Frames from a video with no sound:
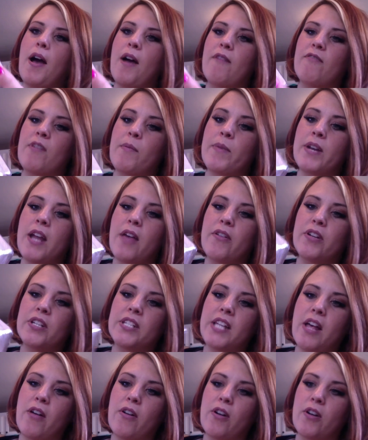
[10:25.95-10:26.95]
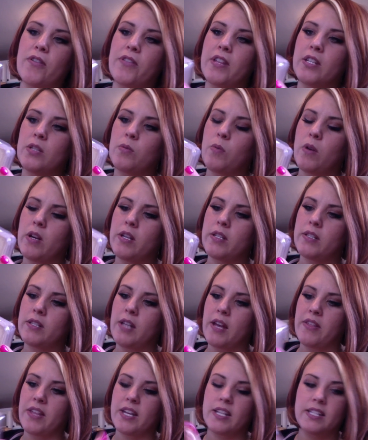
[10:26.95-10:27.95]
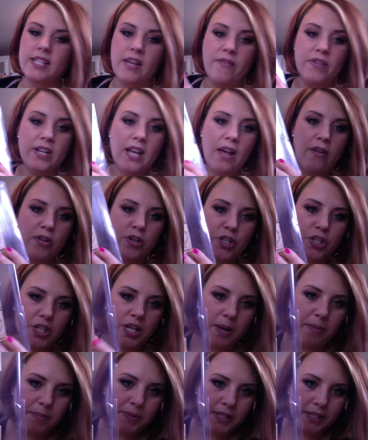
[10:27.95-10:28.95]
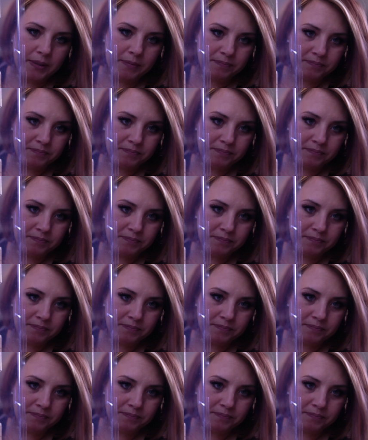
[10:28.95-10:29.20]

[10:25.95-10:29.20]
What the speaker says: From another seller, this was, I think, $7 shipped.